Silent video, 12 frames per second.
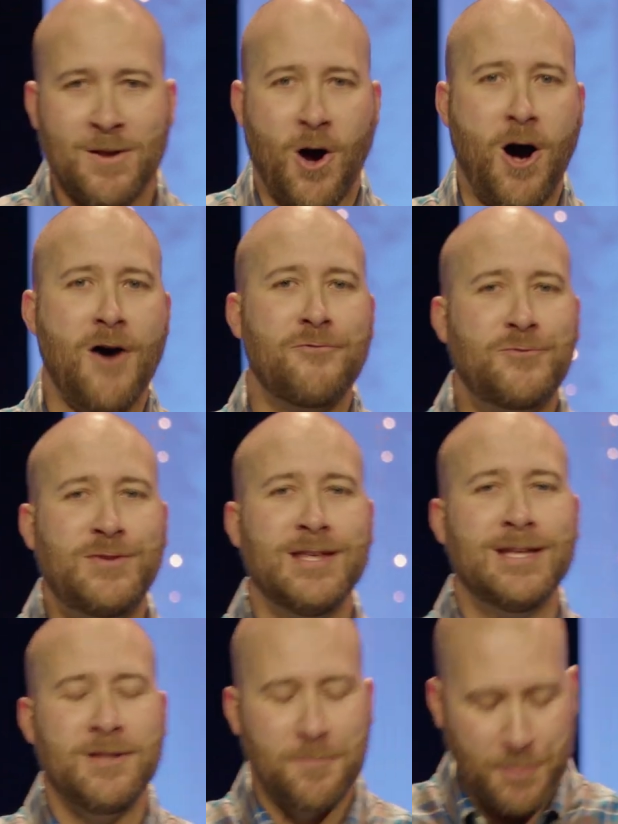
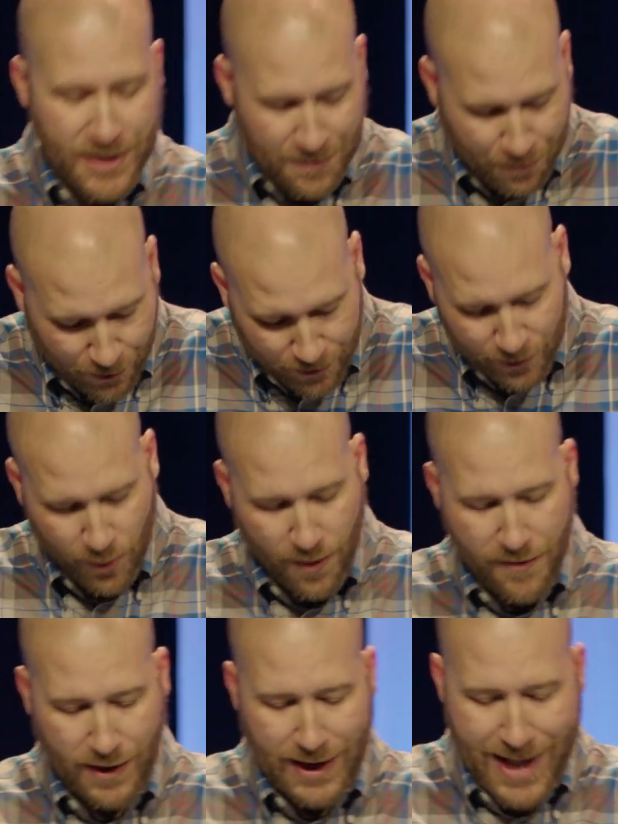Often the people who
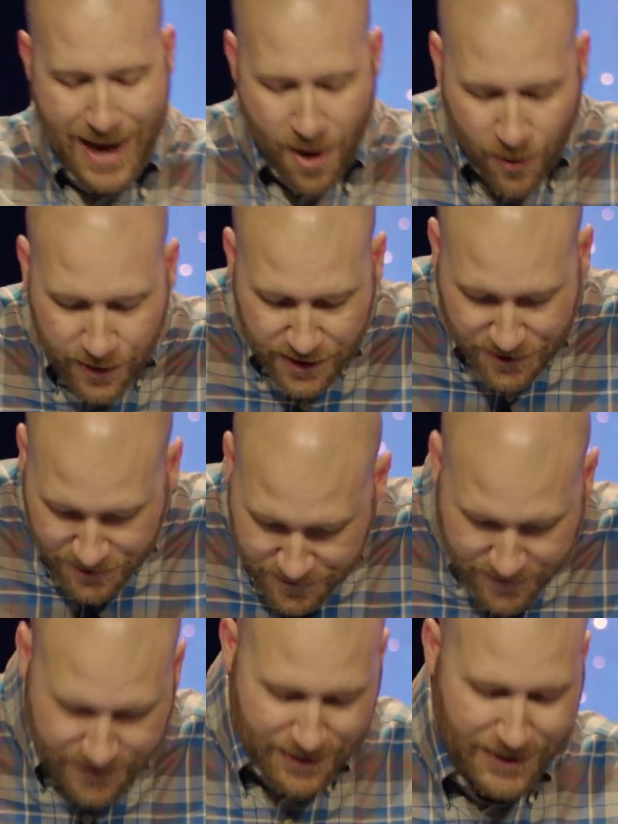are the
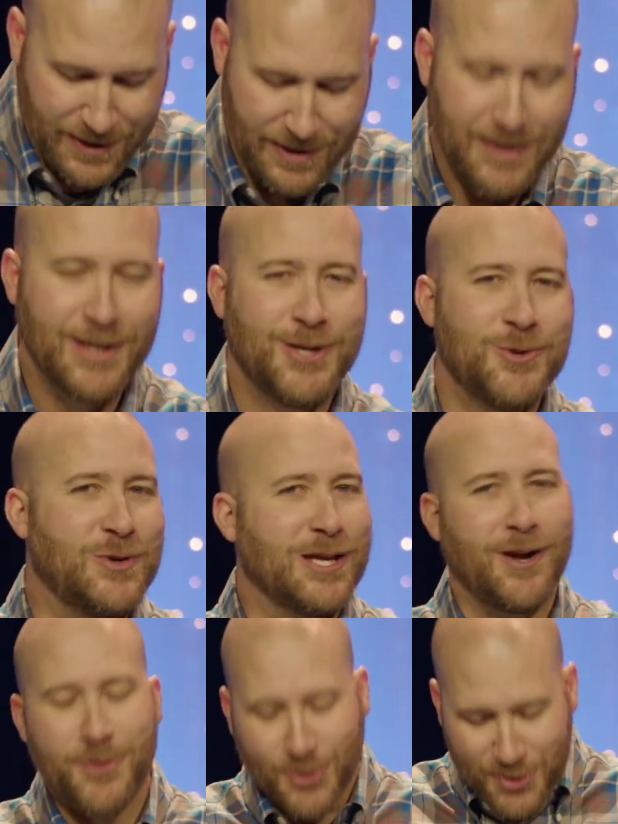loudest, who get
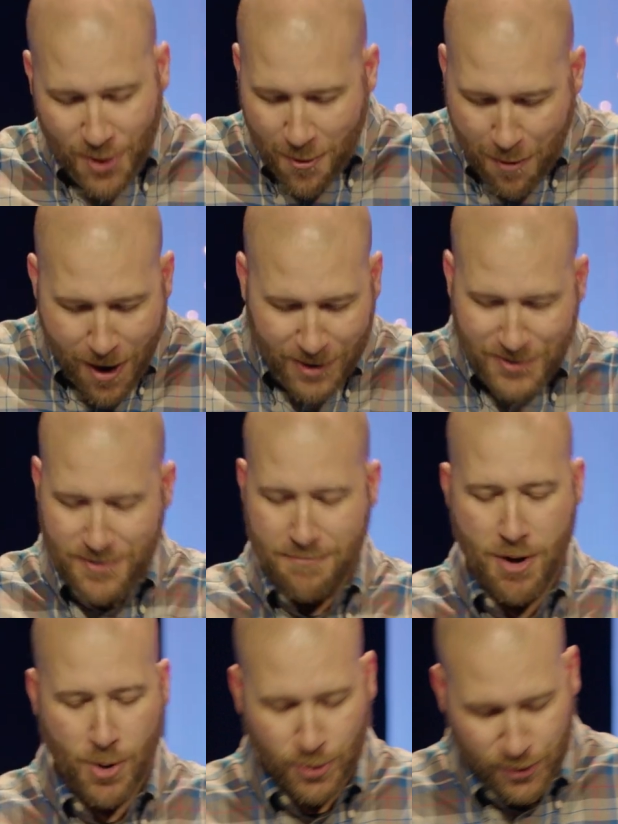on their soapbox the
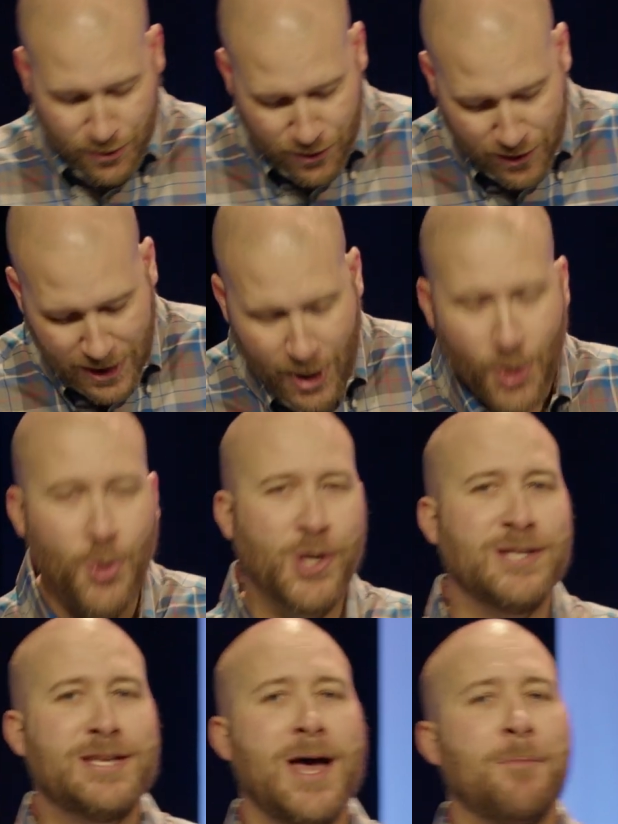most, who
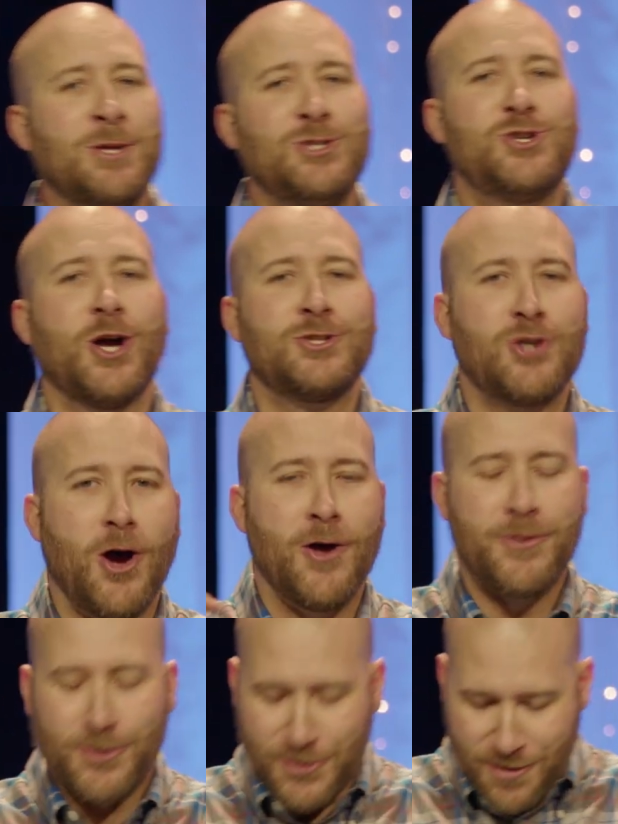condemn and judge
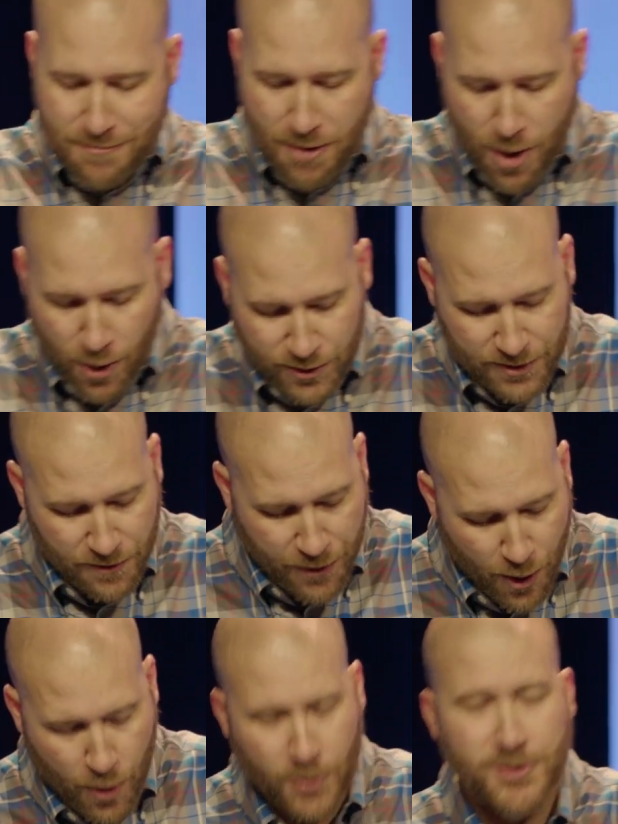others the most,
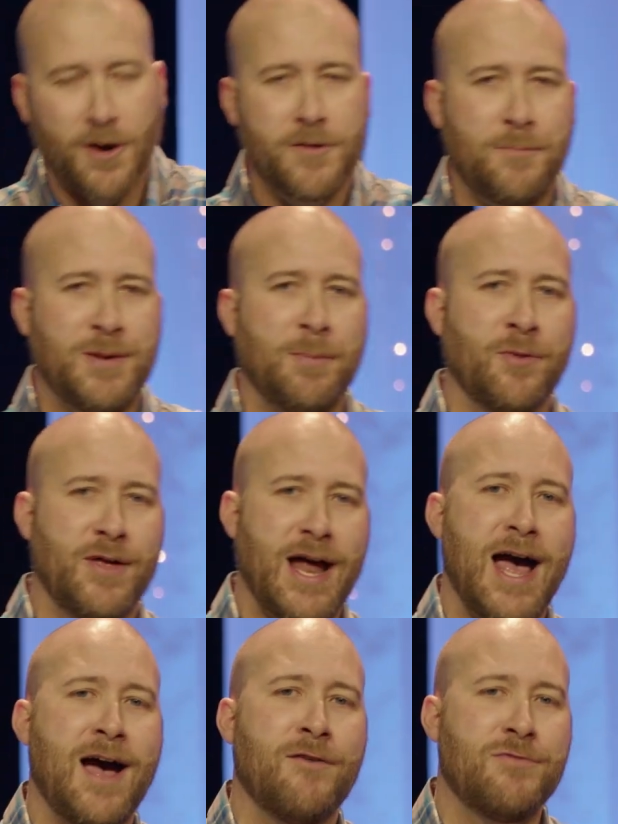those are the people that
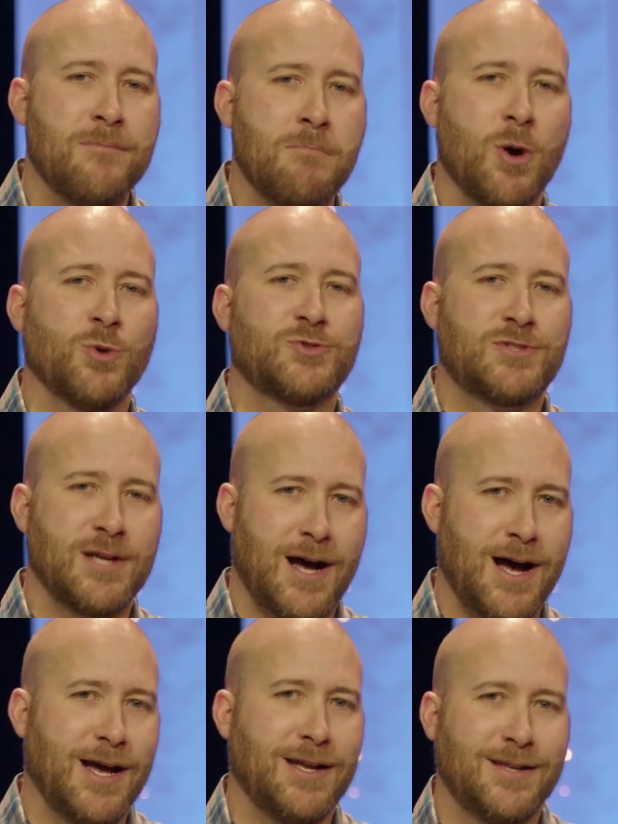have the most to
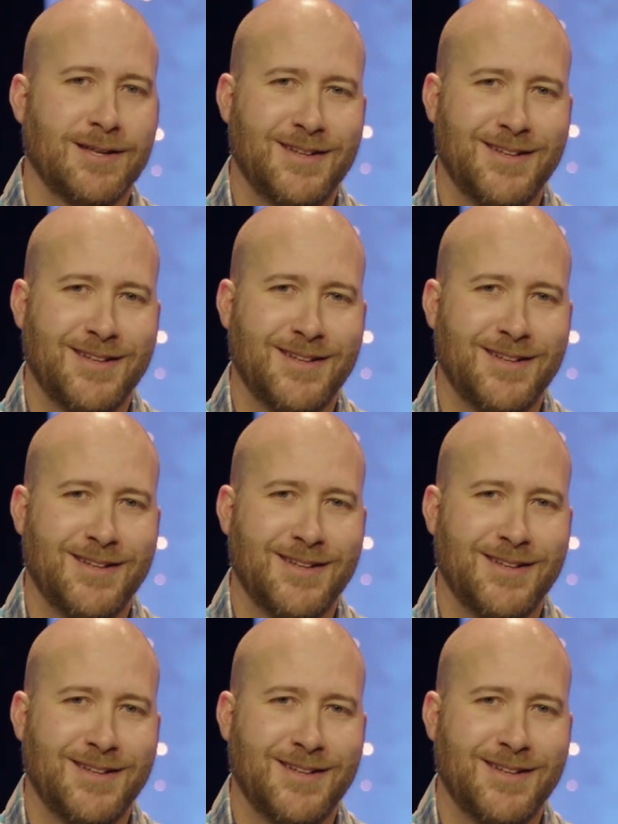hide.